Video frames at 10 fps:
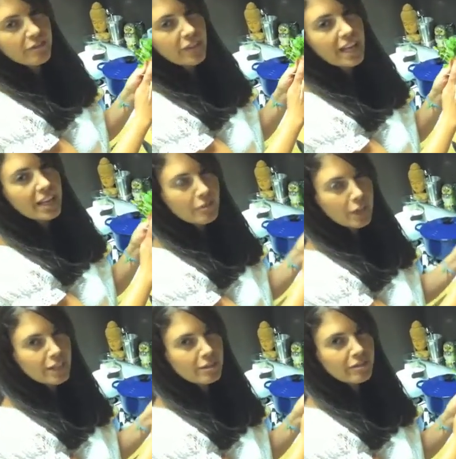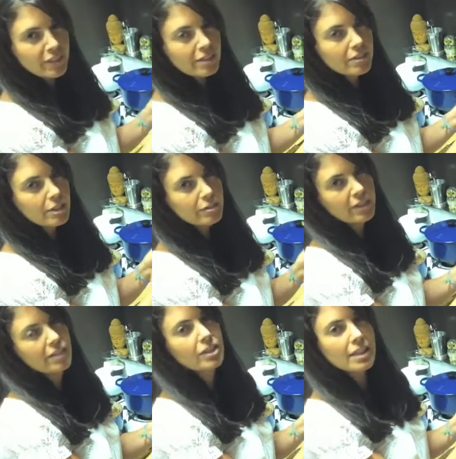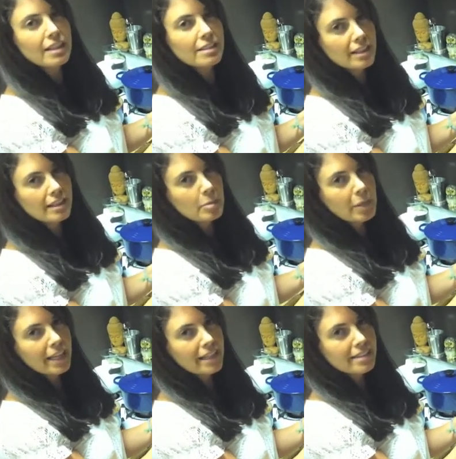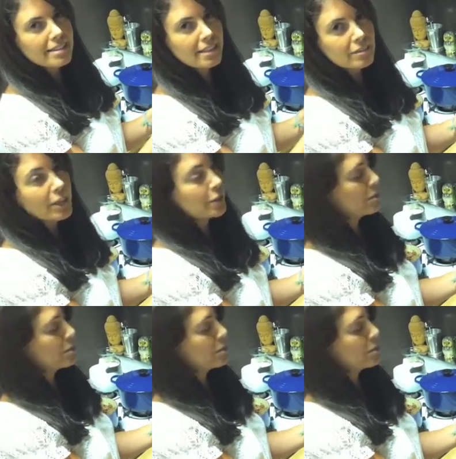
favorite, favorite, favorite things on the planet, sunflower